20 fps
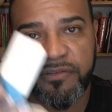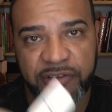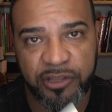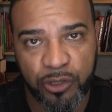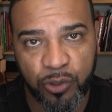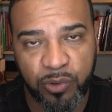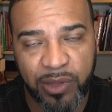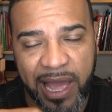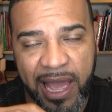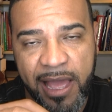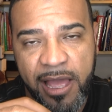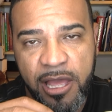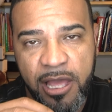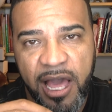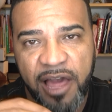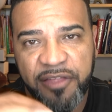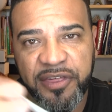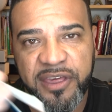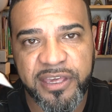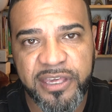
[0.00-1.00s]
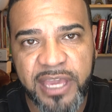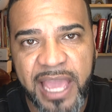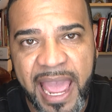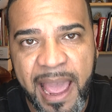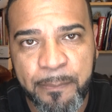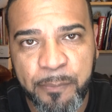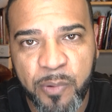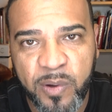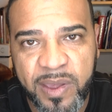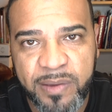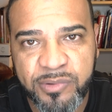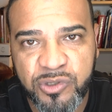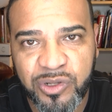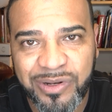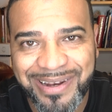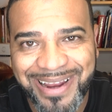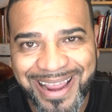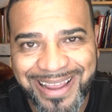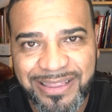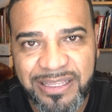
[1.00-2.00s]
even do that. I think Apple gives you
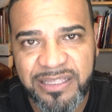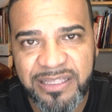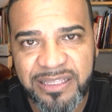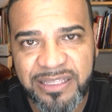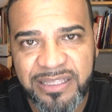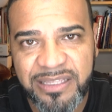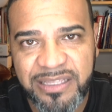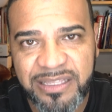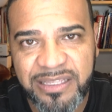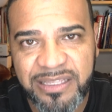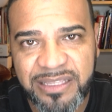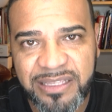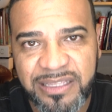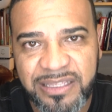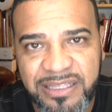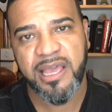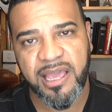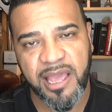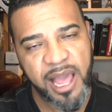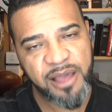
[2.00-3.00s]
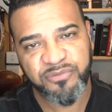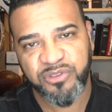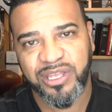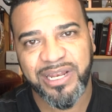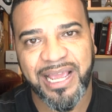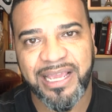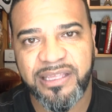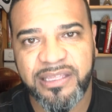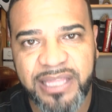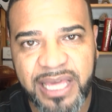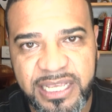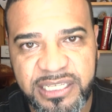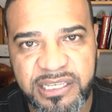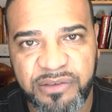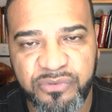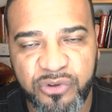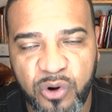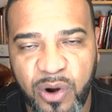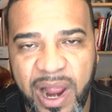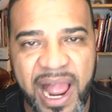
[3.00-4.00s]
90 days, and after 90 days,
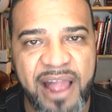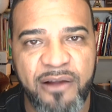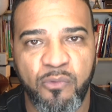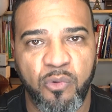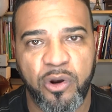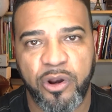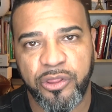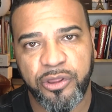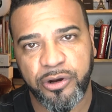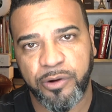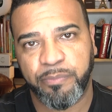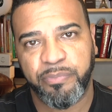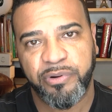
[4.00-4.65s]
if you don't have one of their